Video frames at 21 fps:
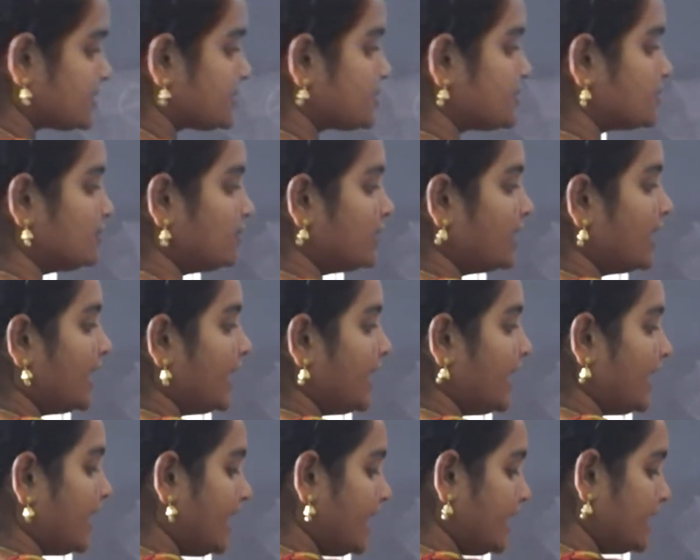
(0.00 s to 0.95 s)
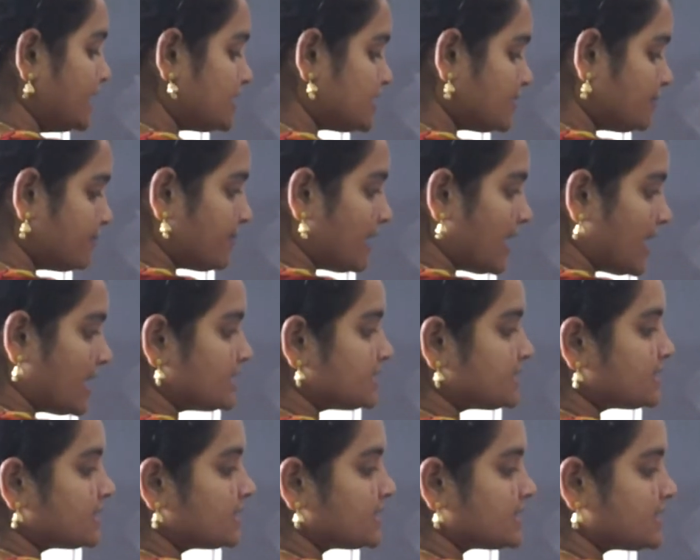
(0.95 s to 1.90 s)
to 8
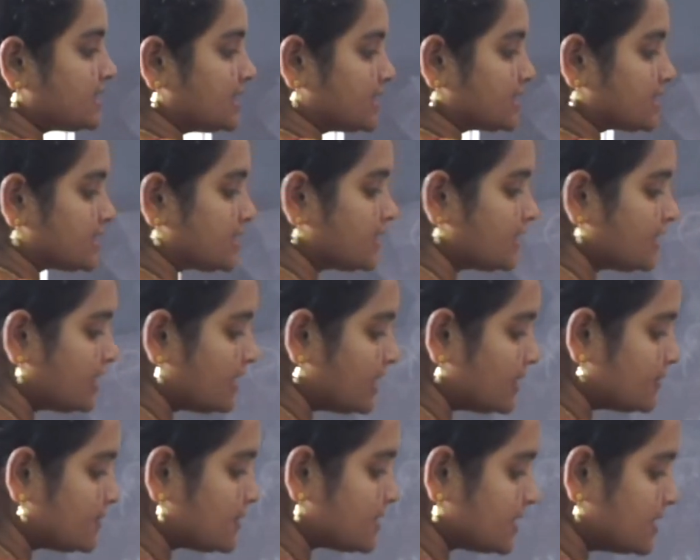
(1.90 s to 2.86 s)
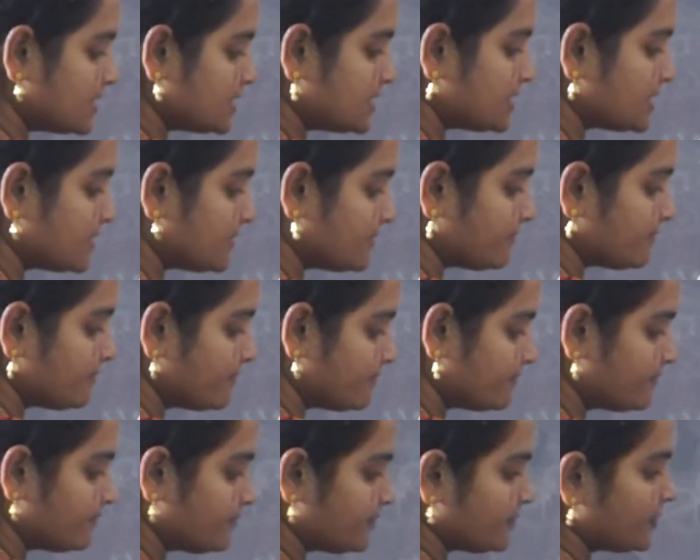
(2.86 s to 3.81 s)
plus 6 gives us
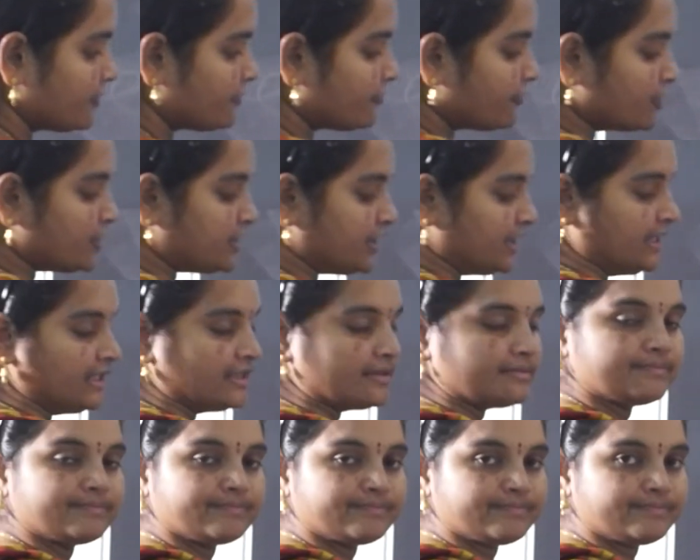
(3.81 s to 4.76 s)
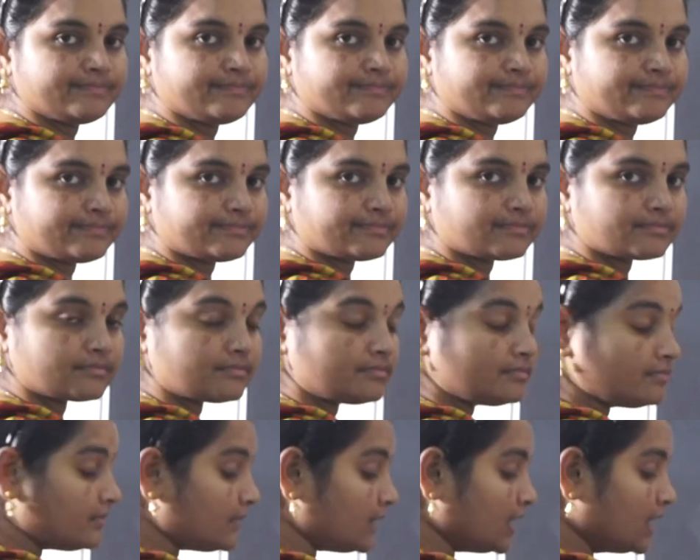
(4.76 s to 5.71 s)
14.
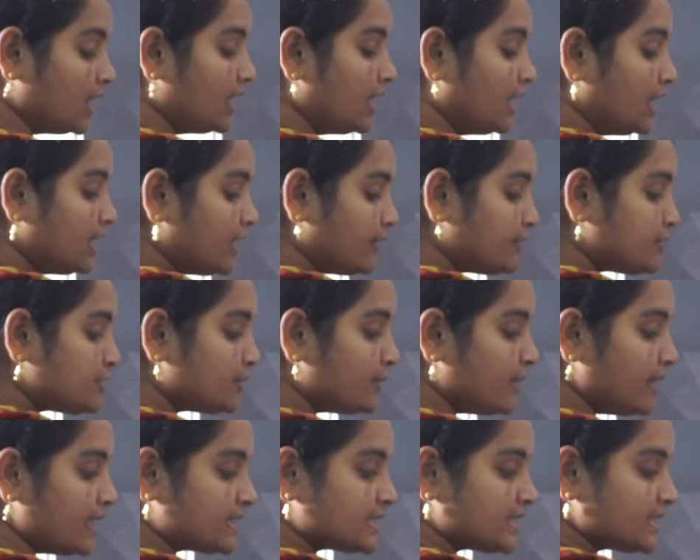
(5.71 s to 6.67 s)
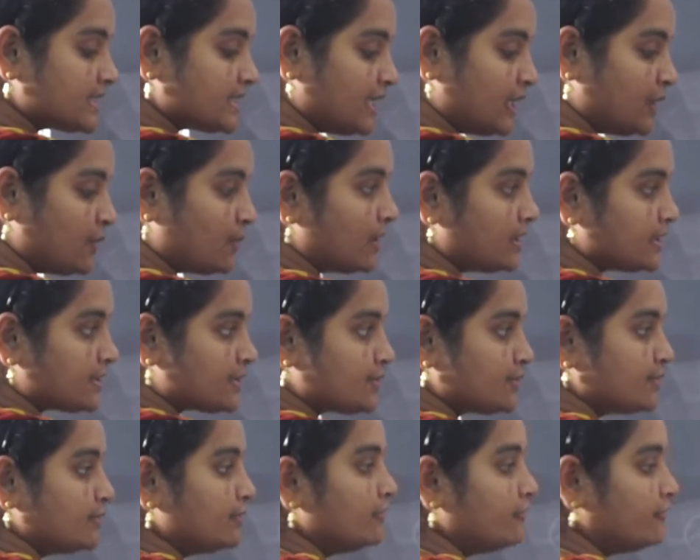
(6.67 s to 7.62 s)
Now 2x is equals
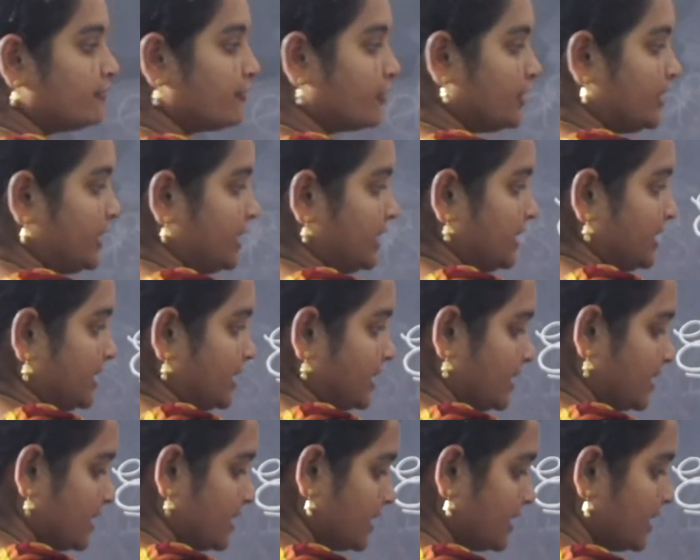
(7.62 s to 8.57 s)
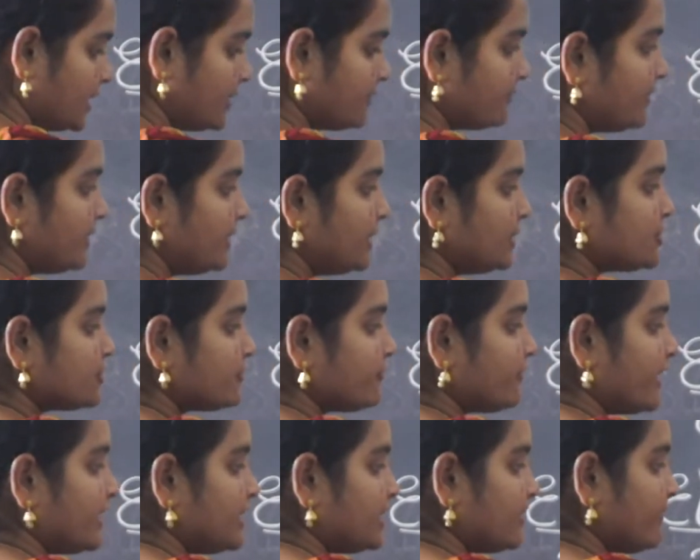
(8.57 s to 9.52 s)
to 14. We need to
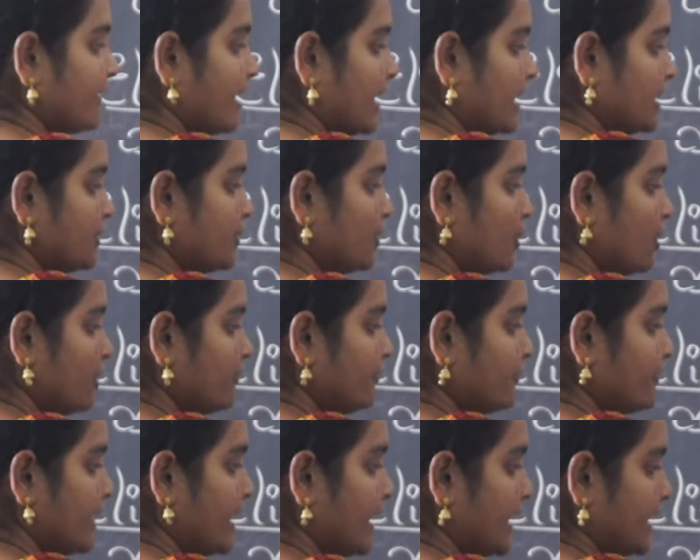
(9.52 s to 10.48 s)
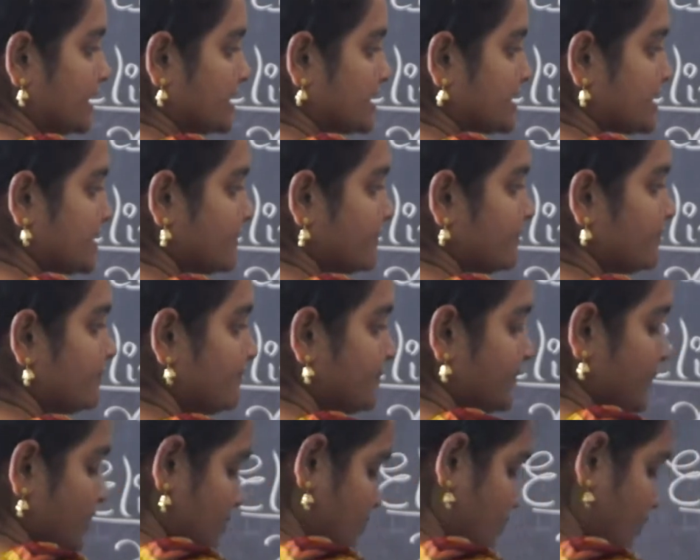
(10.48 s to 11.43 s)
find the value of x.
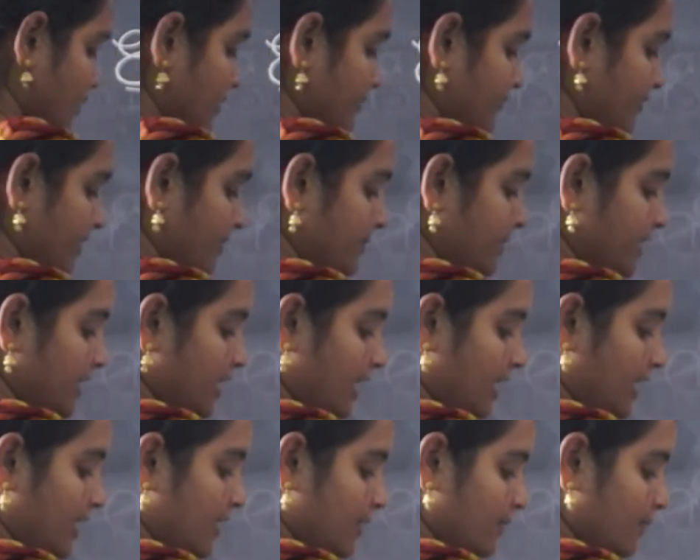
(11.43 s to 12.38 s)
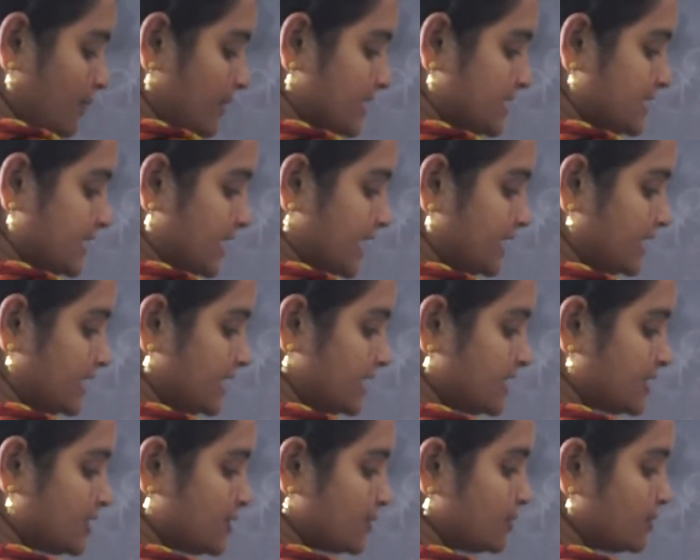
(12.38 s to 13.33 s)
So from here we'll send
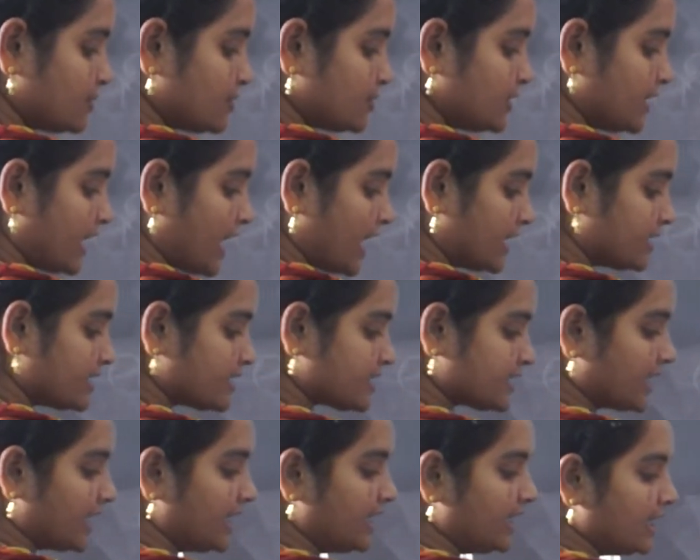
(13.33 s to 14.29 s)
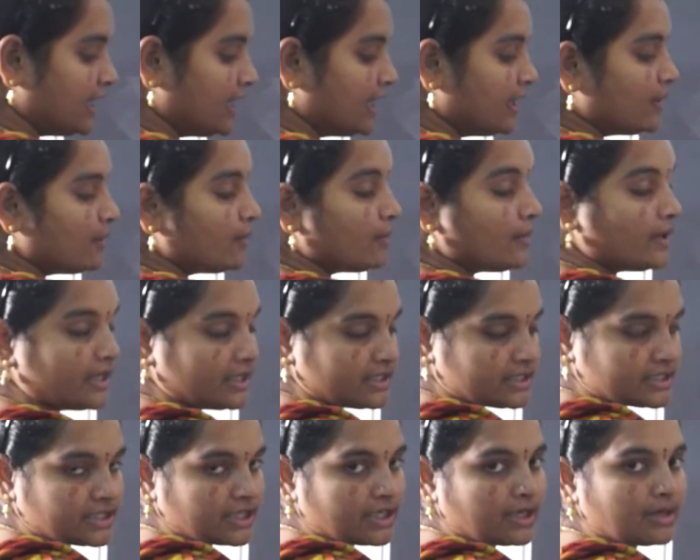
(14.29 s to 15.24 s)
this 2 to the other side,
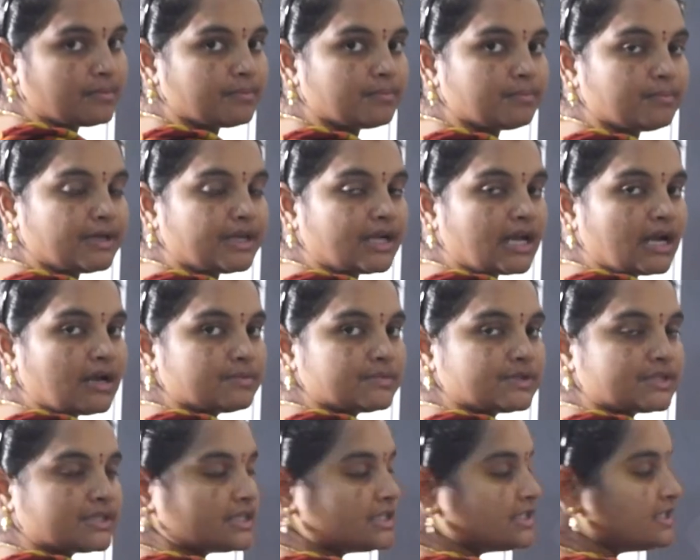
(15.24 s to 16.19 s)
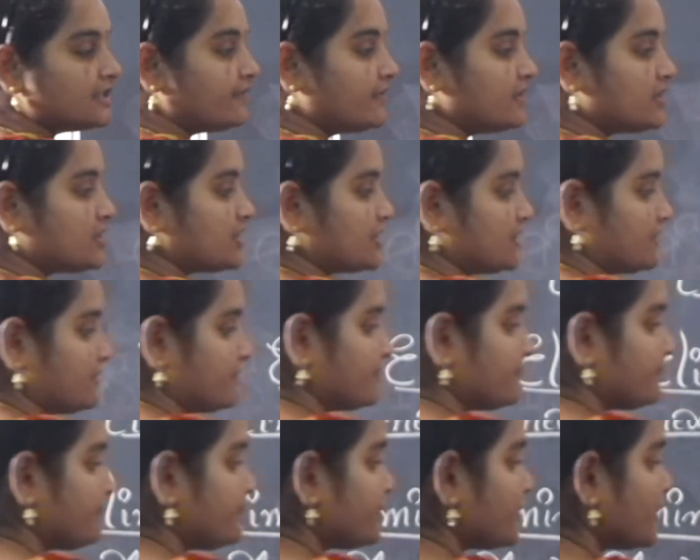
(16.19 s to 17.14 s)
which becomes division.
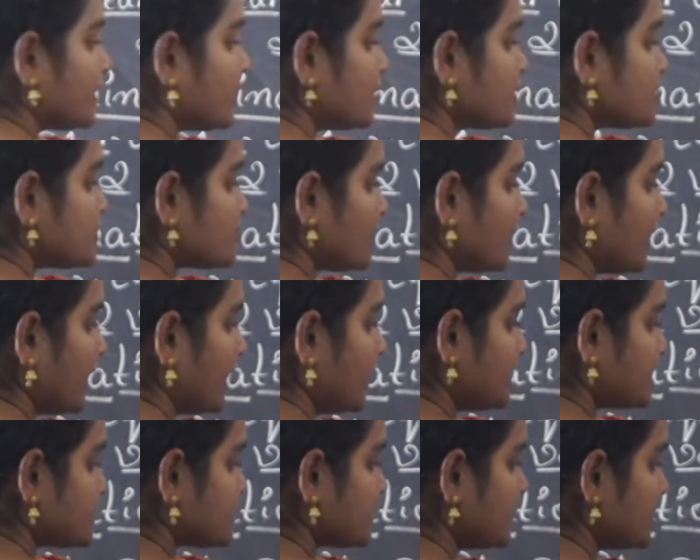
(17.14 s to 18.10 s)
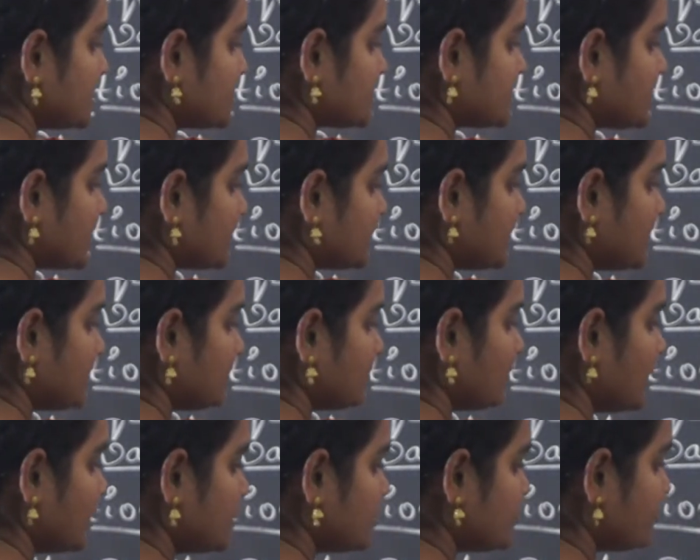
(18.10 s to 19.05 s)
So x is nothing
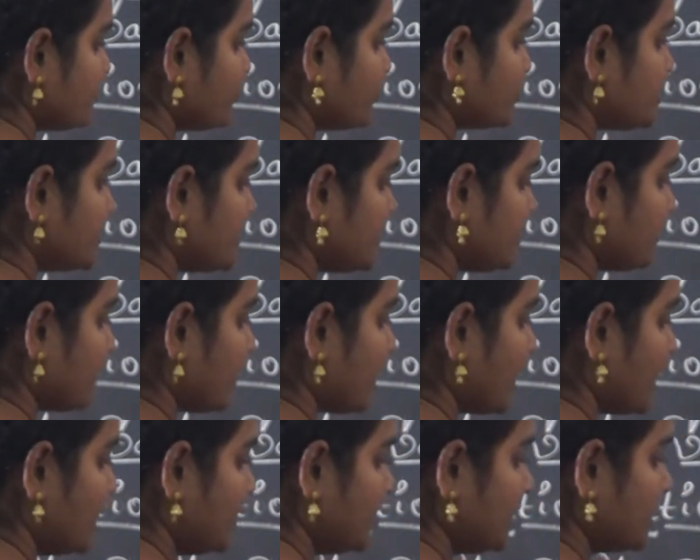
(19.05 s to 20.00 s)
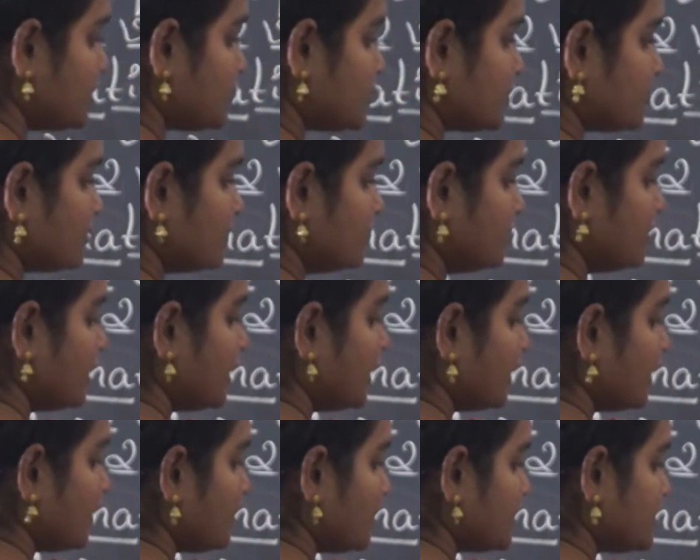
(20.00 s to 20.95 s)
but 14 by 2,
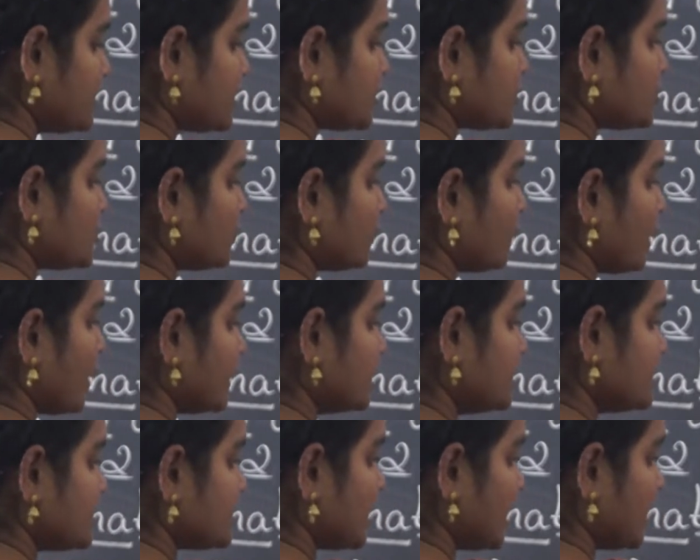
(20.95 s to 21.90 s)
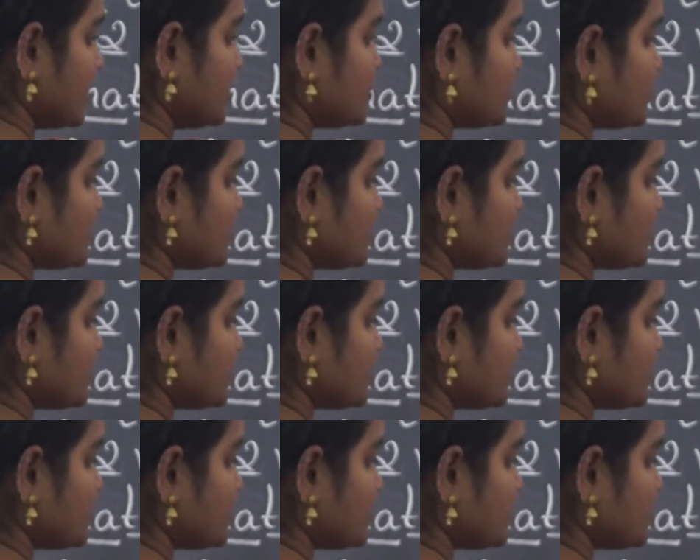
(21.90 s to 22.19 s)
which is 2 ones and 2